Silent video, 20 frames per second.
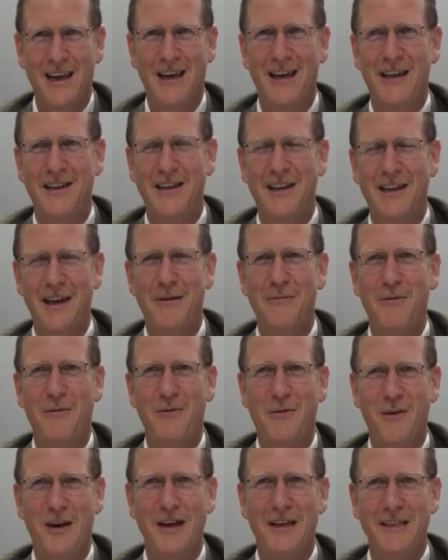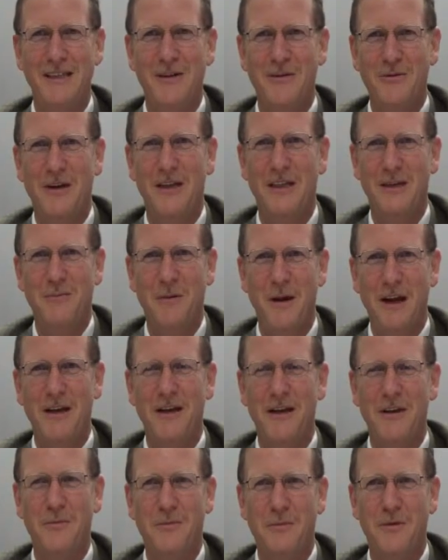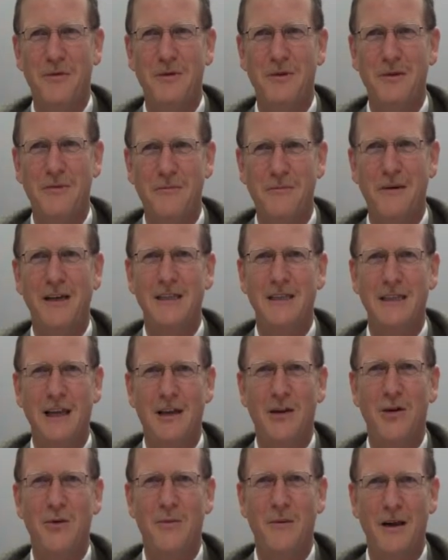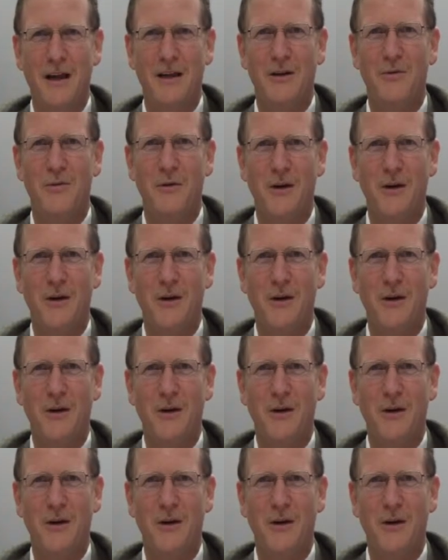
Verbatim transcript: And day before yesterday we explained that a person must accumulate